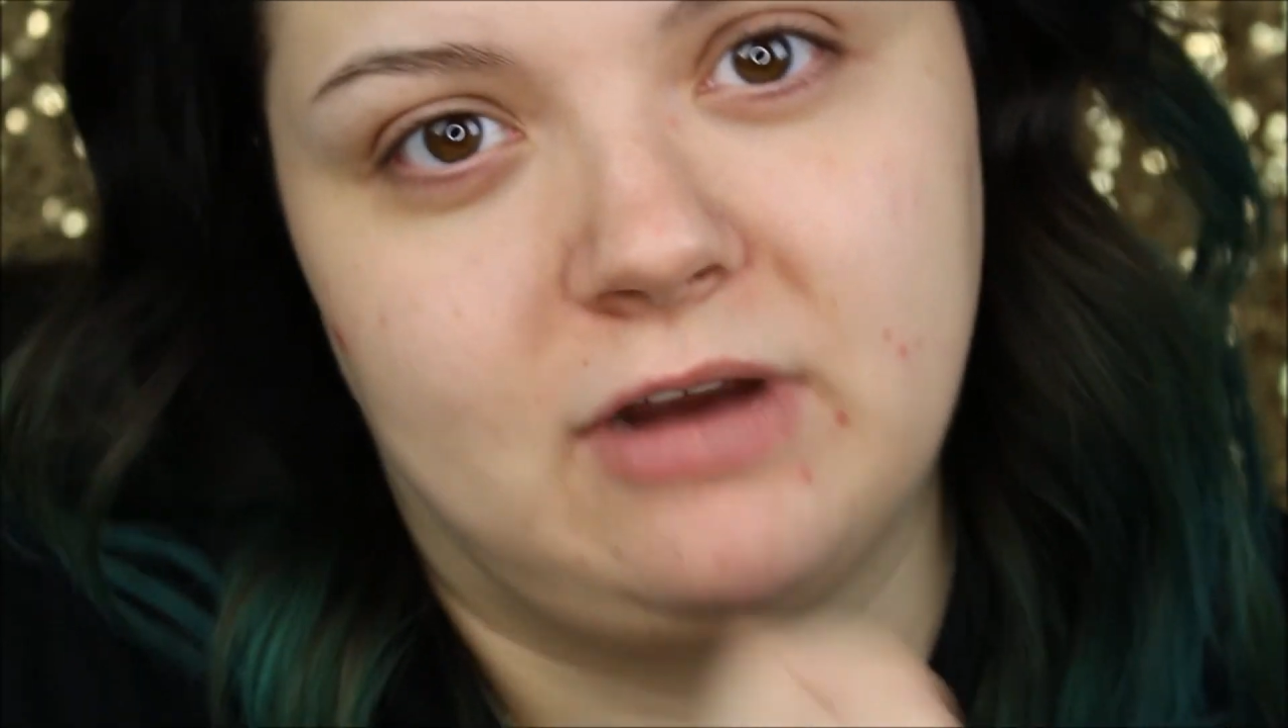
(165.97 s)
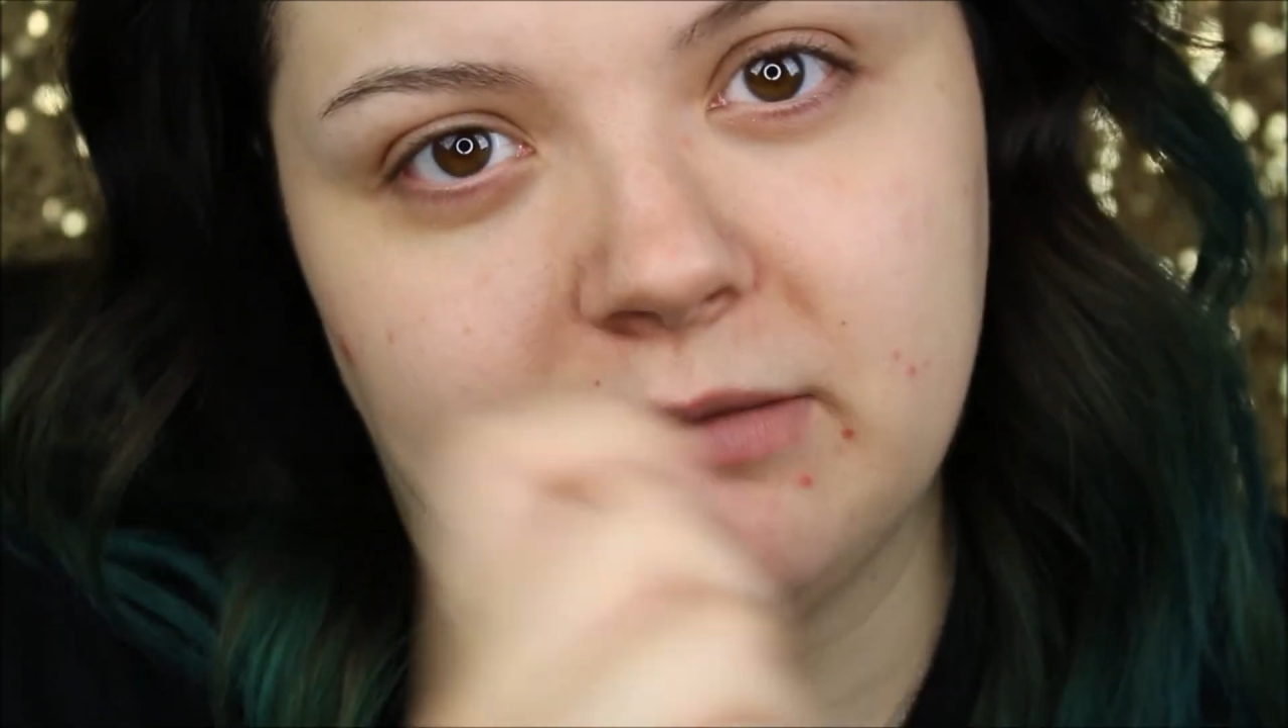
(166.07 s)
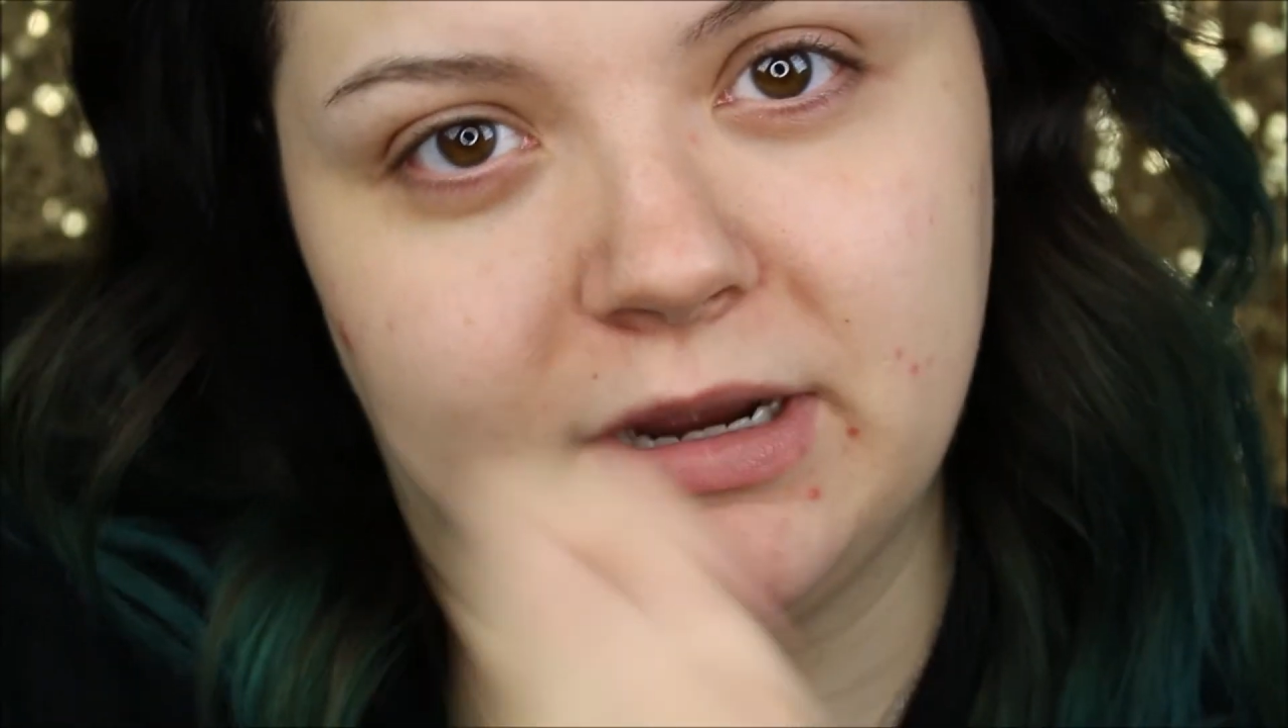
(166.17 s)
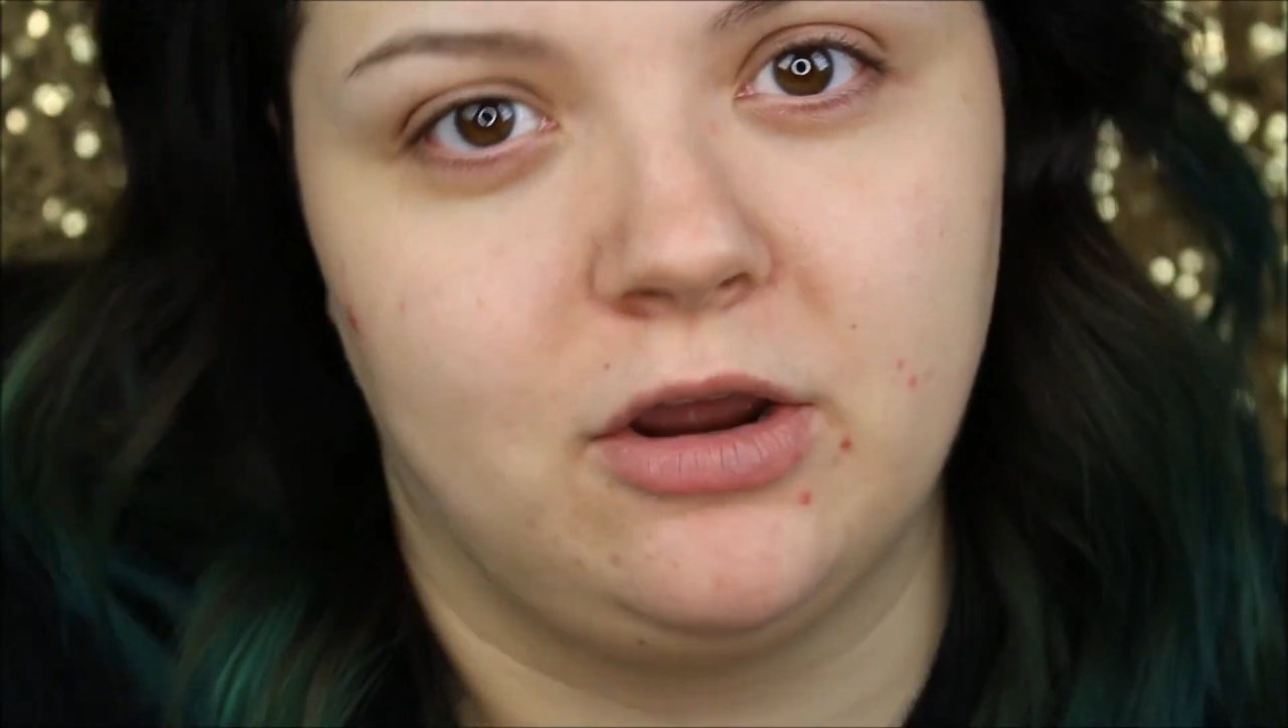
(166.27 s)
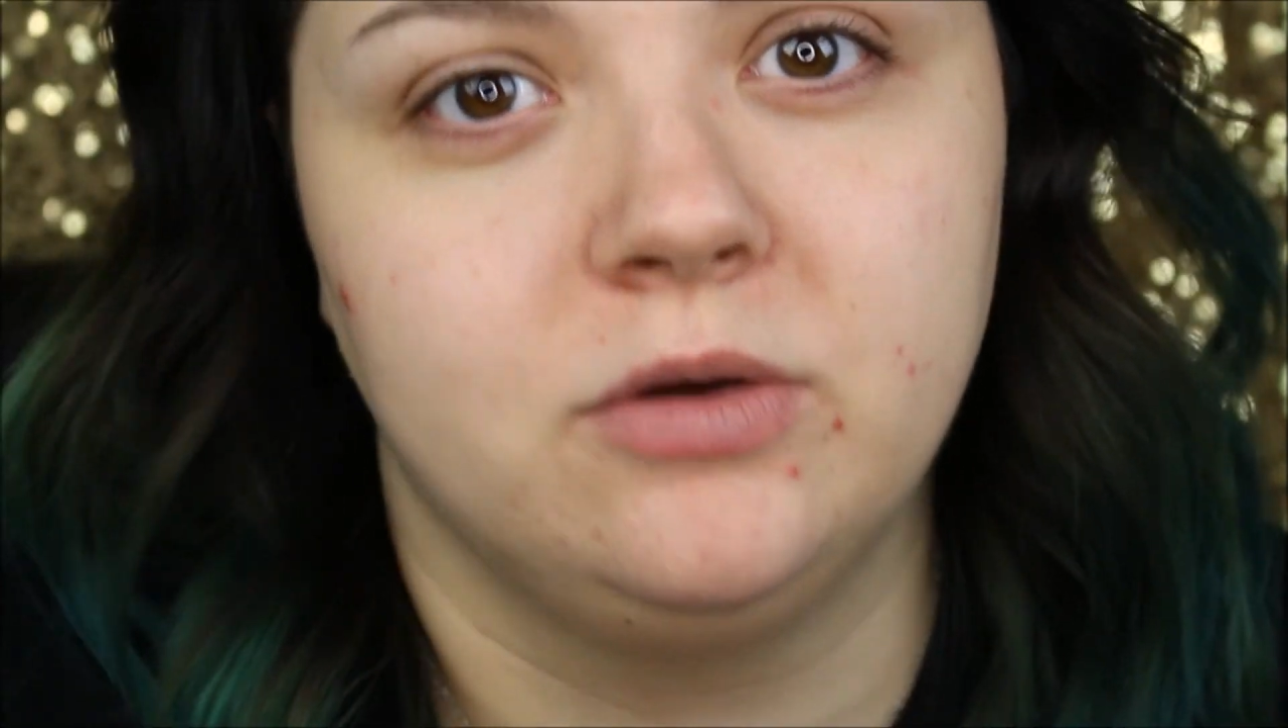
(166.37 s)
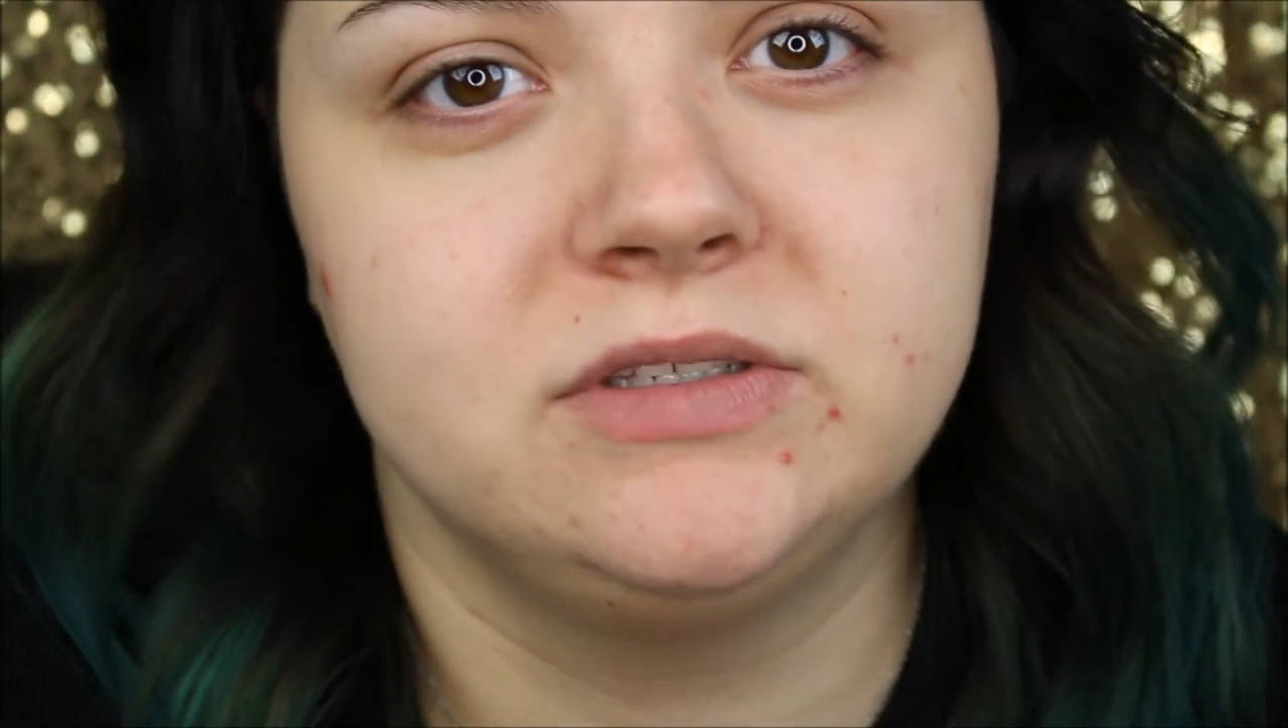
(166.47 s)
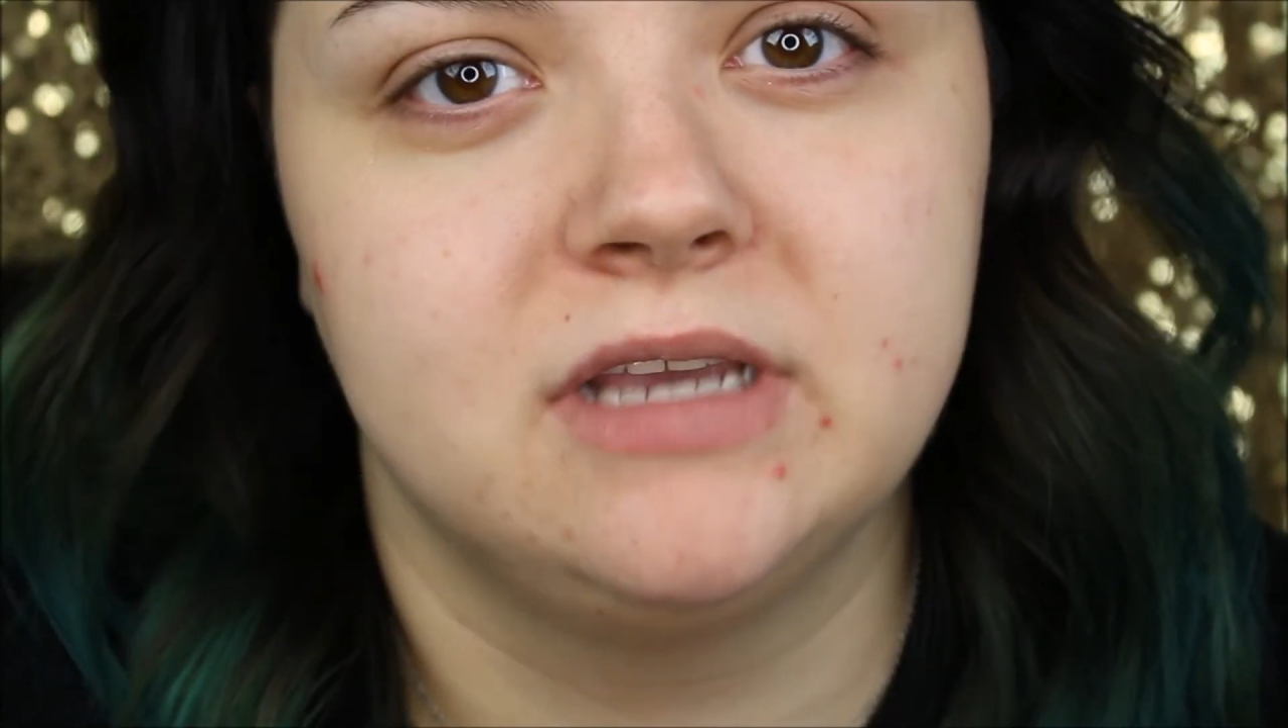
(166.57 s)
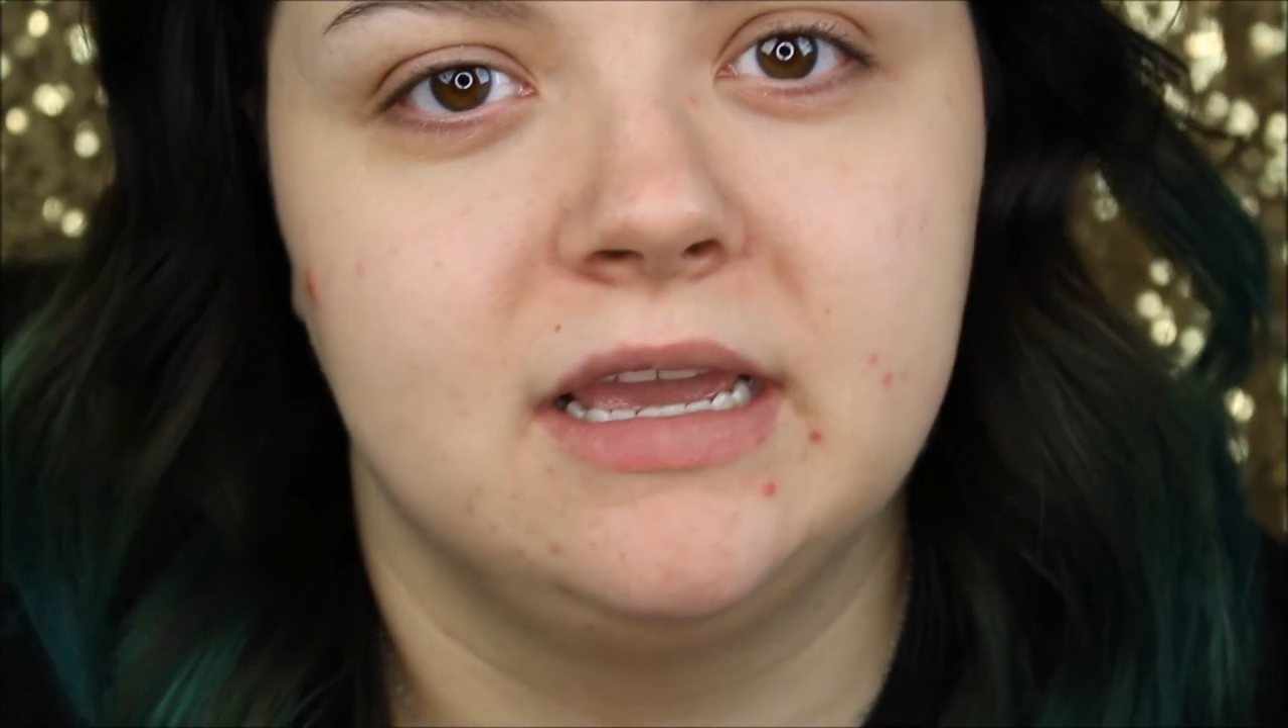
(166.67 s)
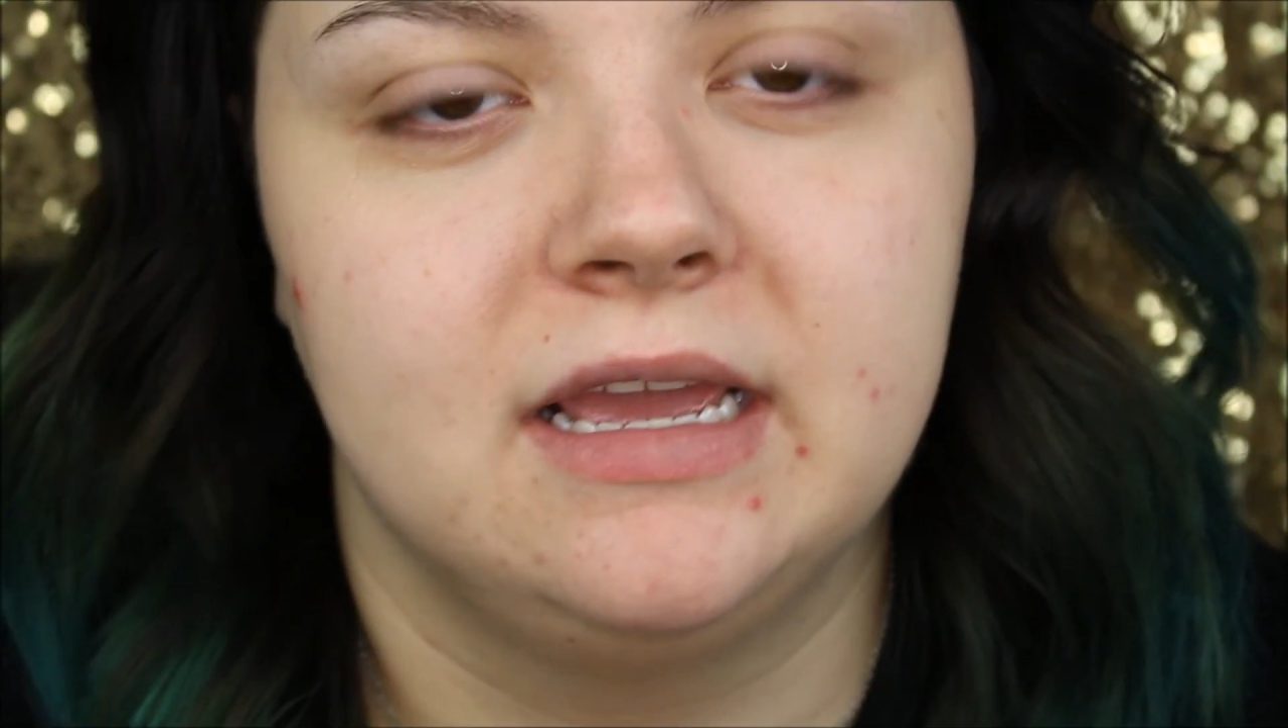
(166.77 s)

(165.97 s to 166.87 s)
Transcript: around my nose